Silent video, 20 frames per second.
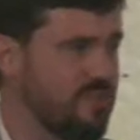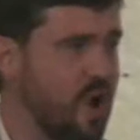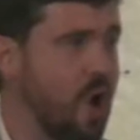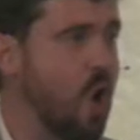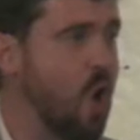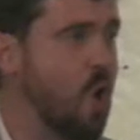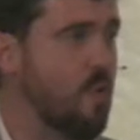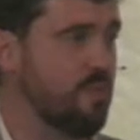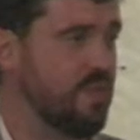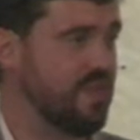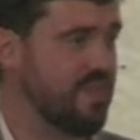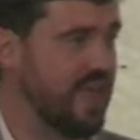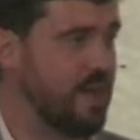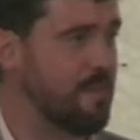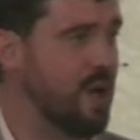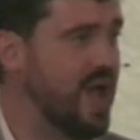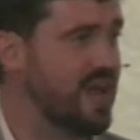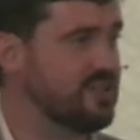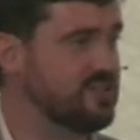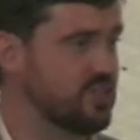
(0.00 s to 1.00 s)
of hope that
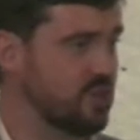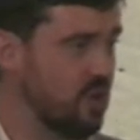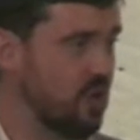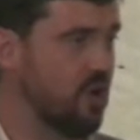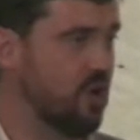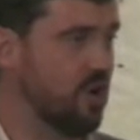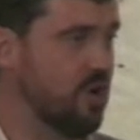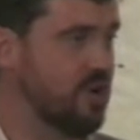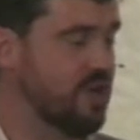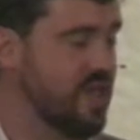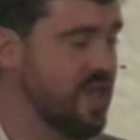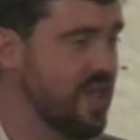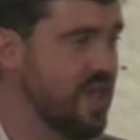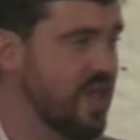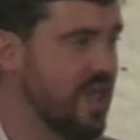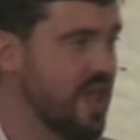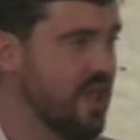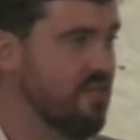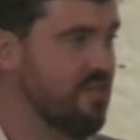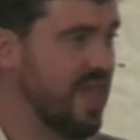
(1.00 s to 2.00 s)
they might turn.
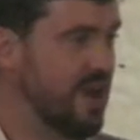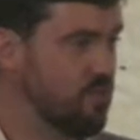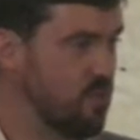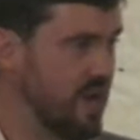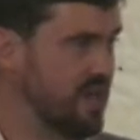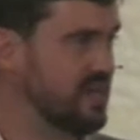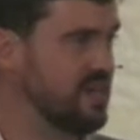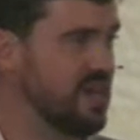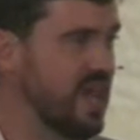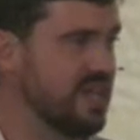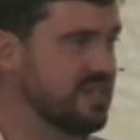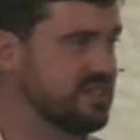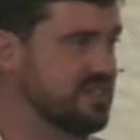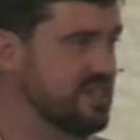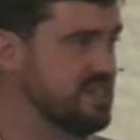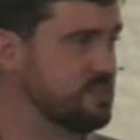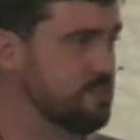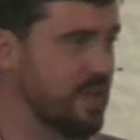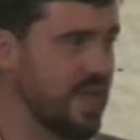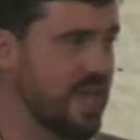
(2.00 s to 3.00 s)
They recognized
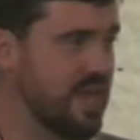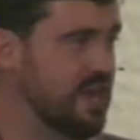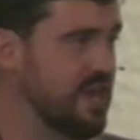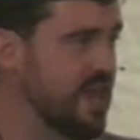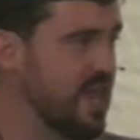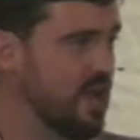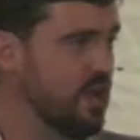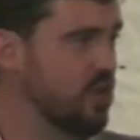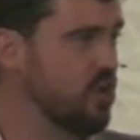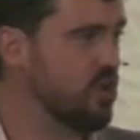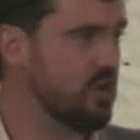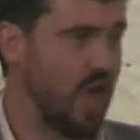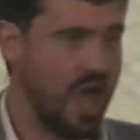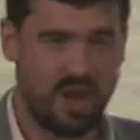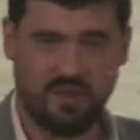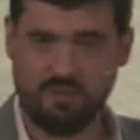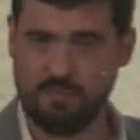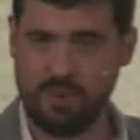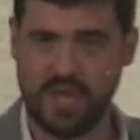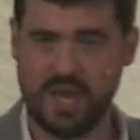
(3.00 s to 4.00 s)
these men could
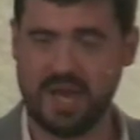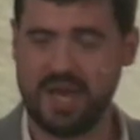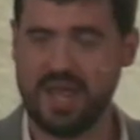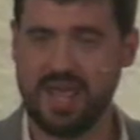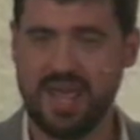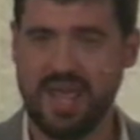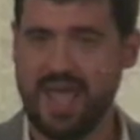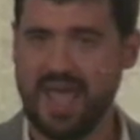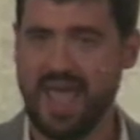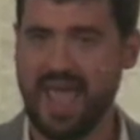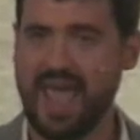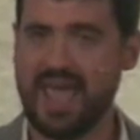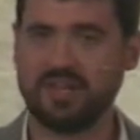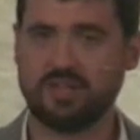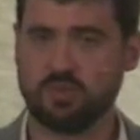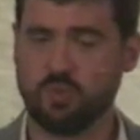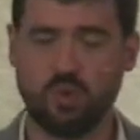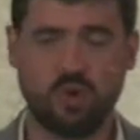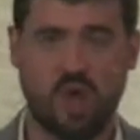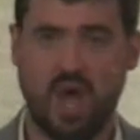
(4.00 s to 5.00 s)
not have been
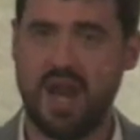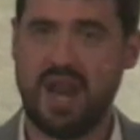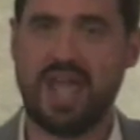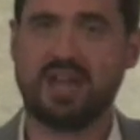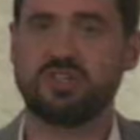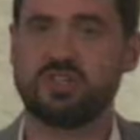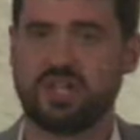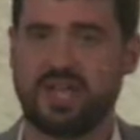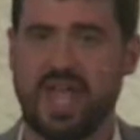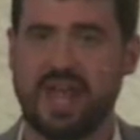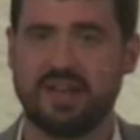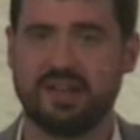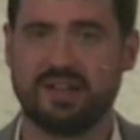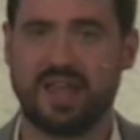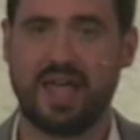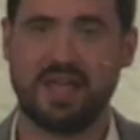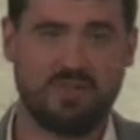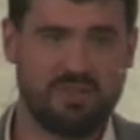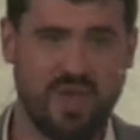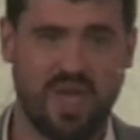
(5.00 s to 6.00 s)
ed- were not educated
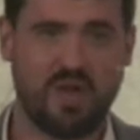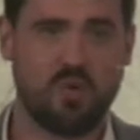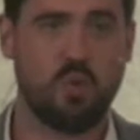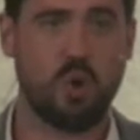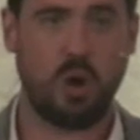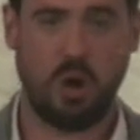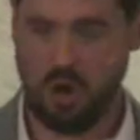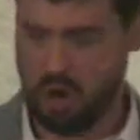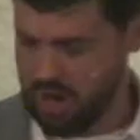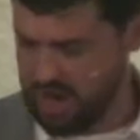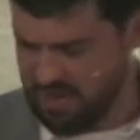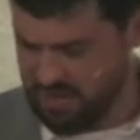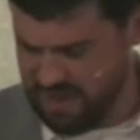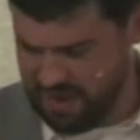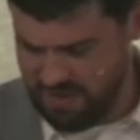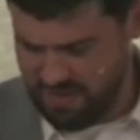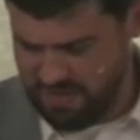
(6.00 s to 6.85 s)
like they were, and